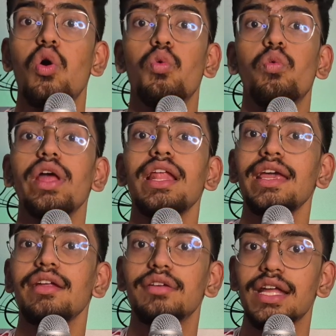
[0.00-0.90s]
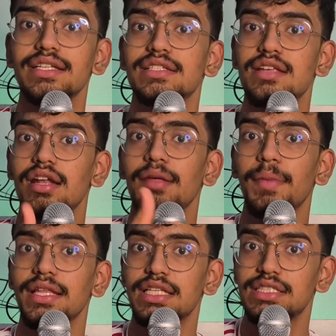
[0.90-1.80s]
Will he necessarily
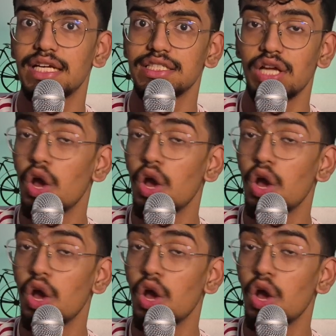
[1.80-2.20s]
make the change?